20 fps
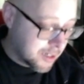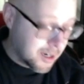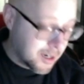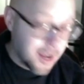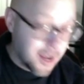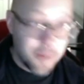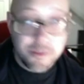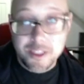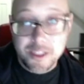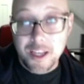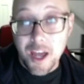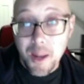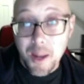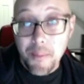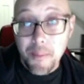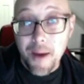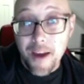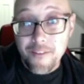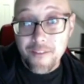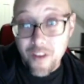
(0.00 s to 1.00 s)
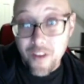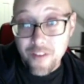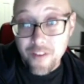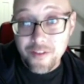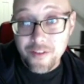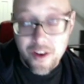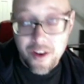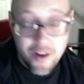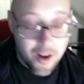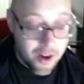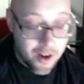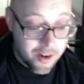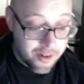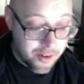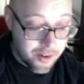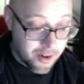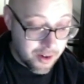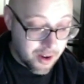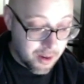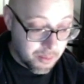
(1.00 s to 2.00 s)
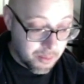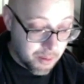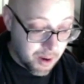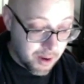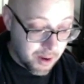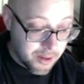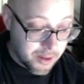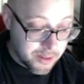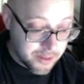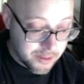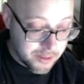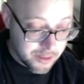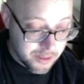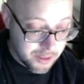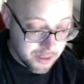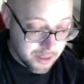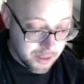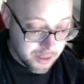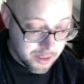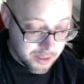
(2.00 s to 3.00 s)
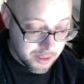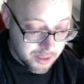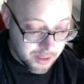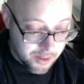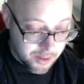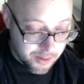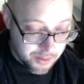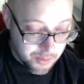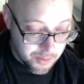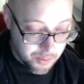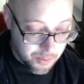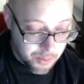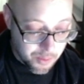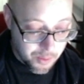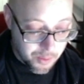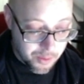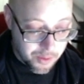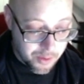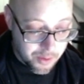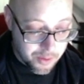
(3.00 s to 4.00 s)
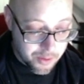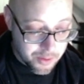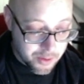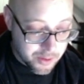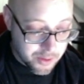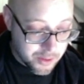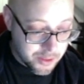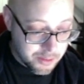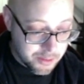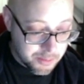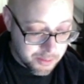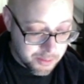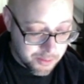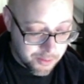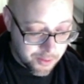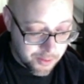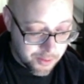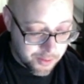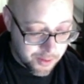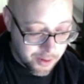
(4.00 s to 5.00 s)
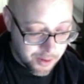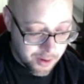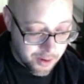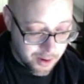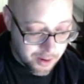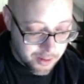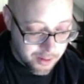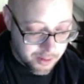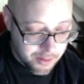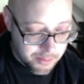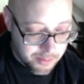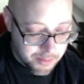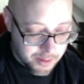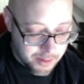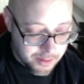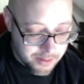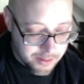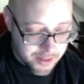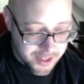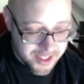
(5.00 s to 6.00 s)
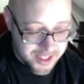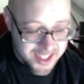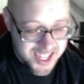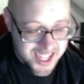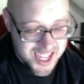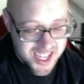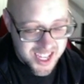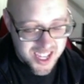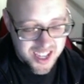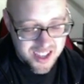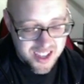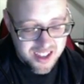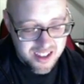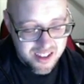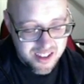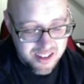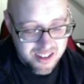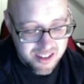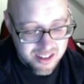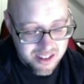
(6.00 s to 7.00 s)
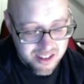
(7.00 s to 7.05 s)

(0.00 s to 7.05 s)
I was going to buy 50 or 100. I was. The, the, the Christmas 50 or 100, but I was like, eh.